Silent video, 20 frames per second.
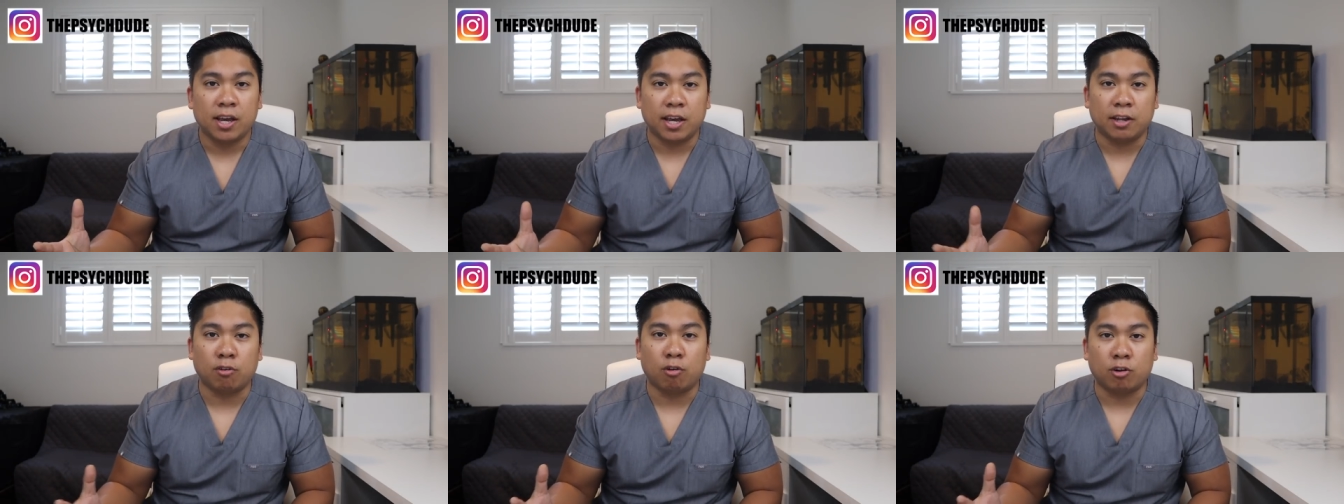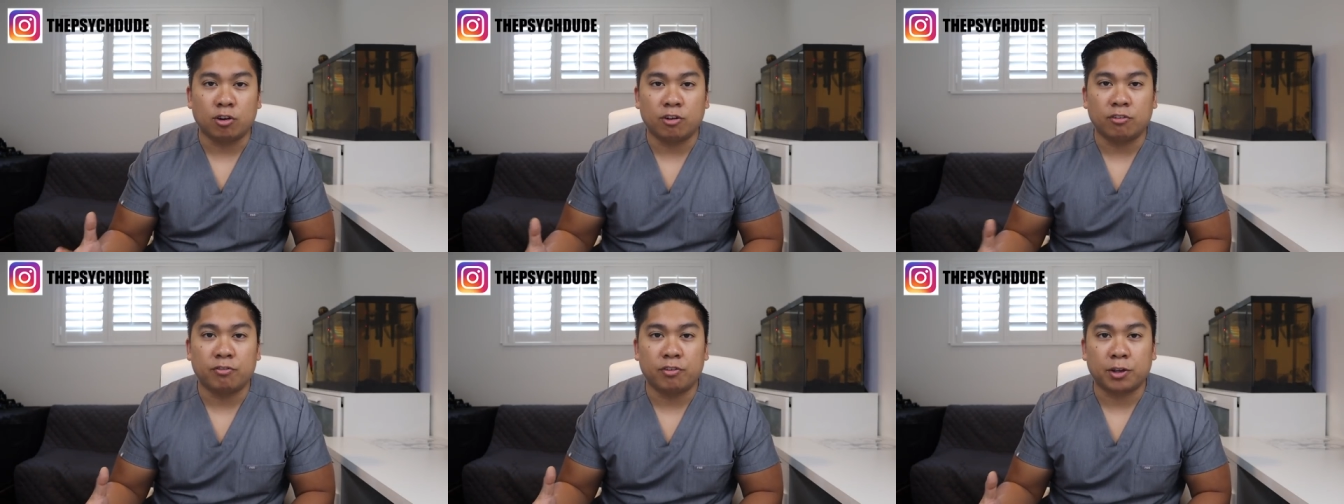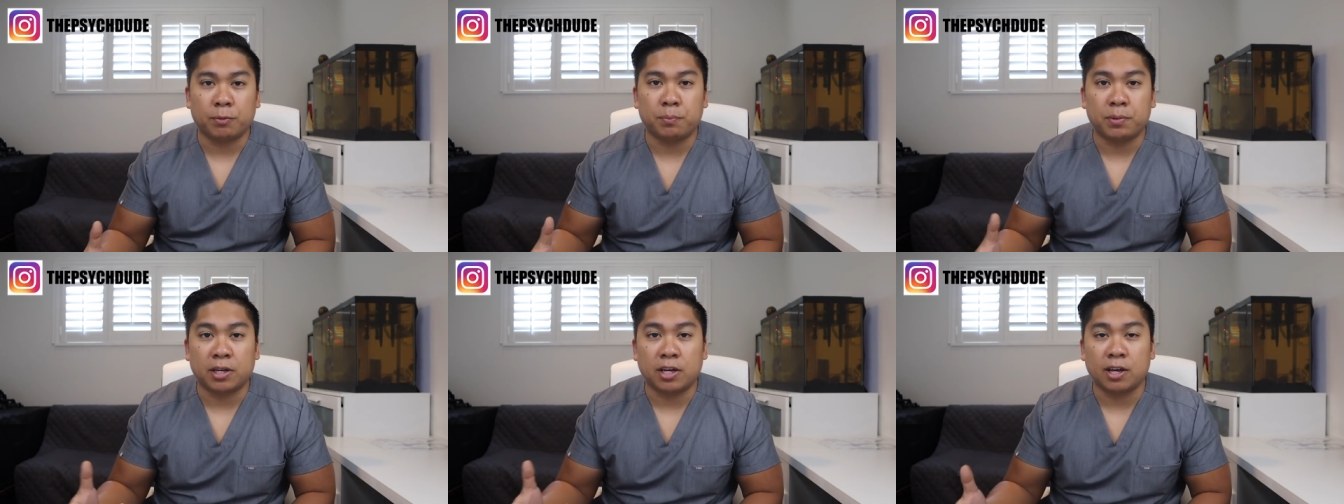in order for
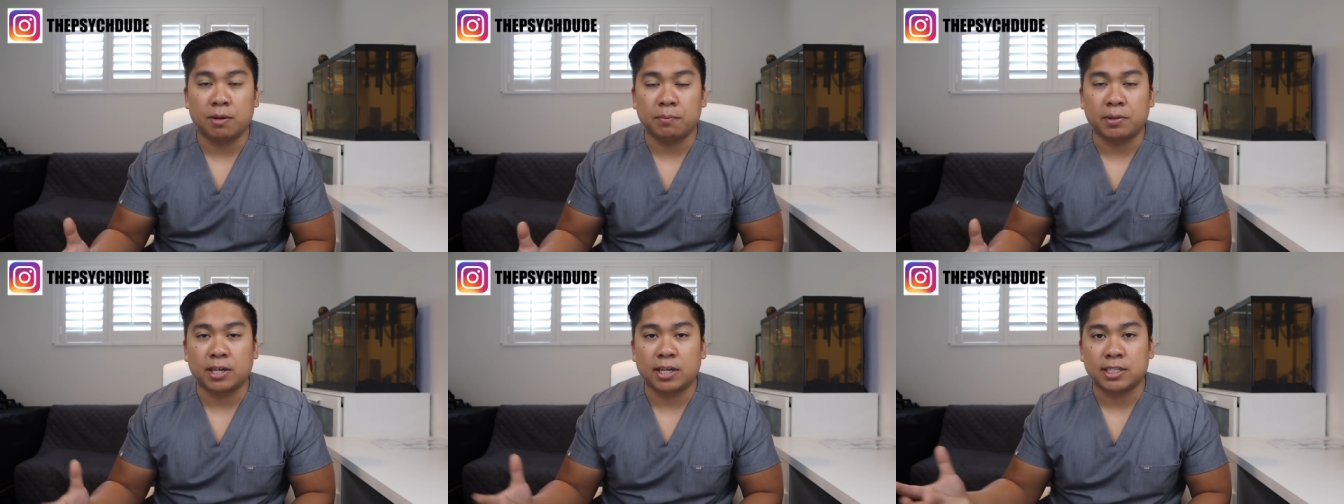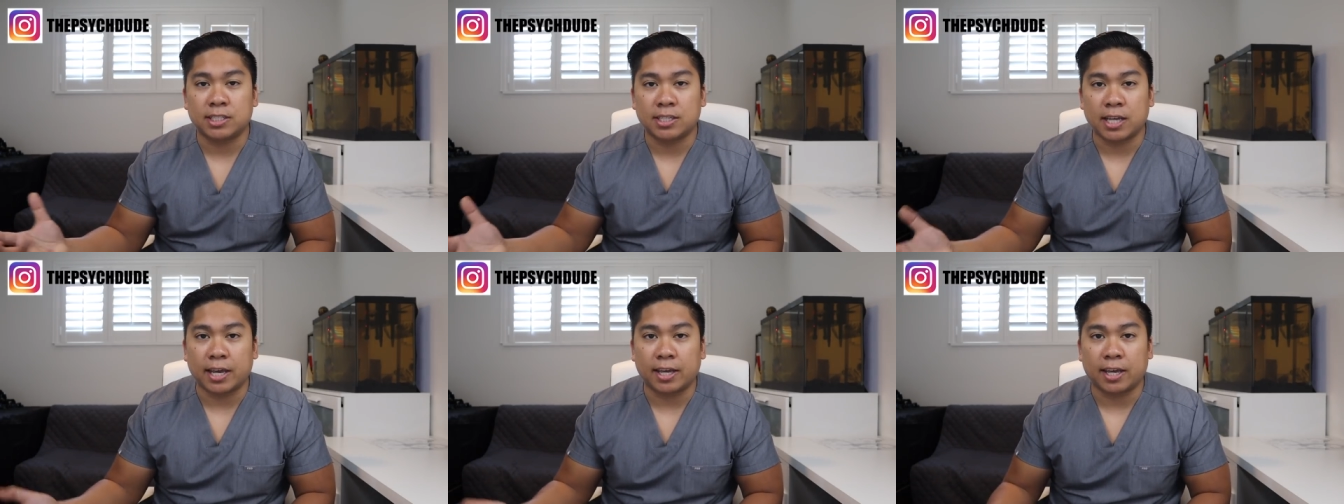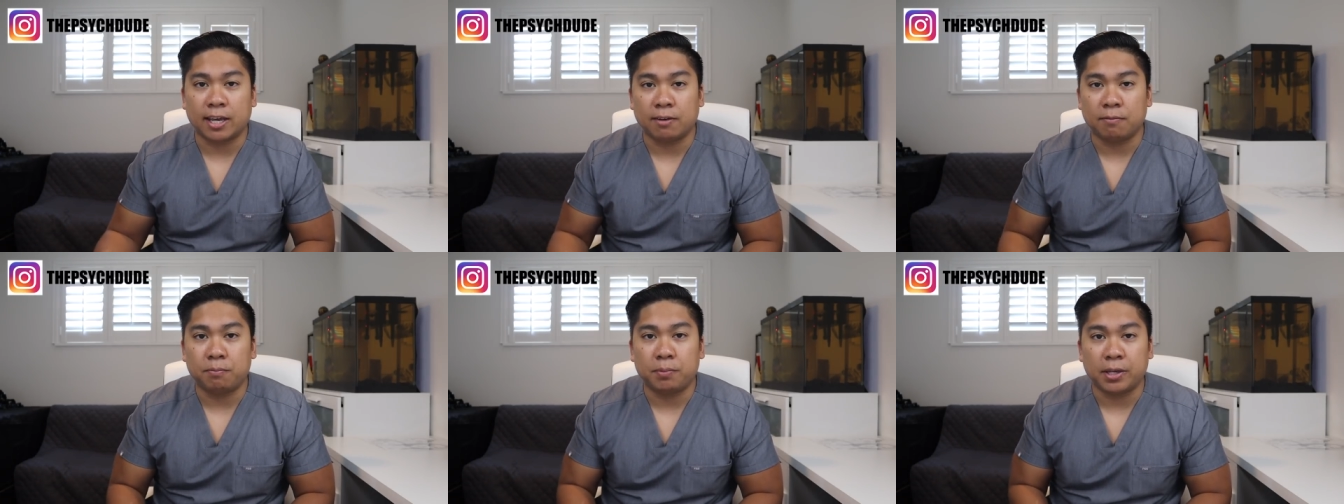becoming a
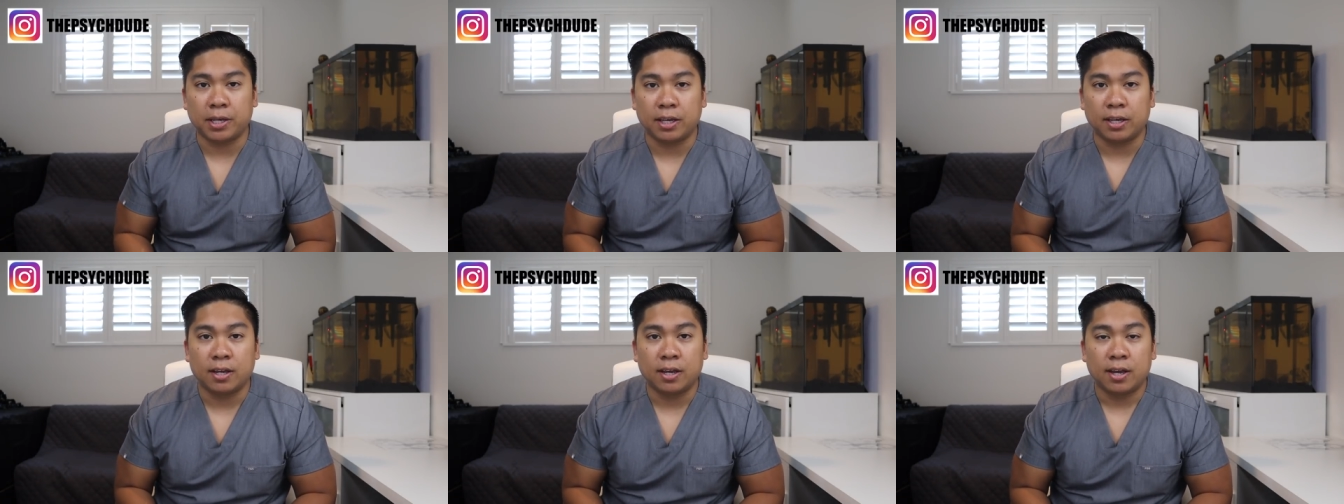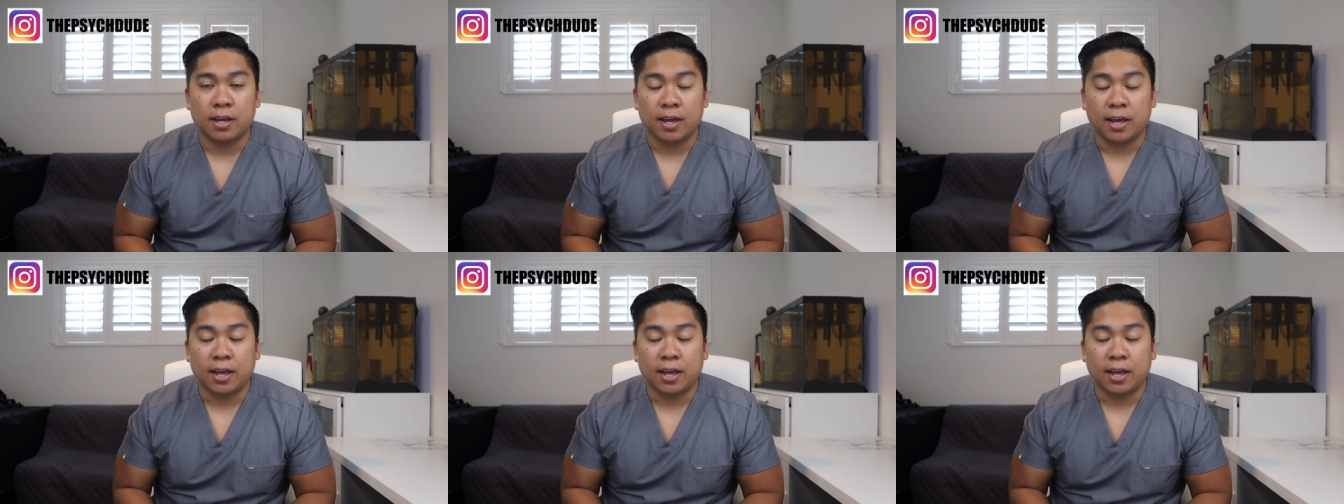psych N P?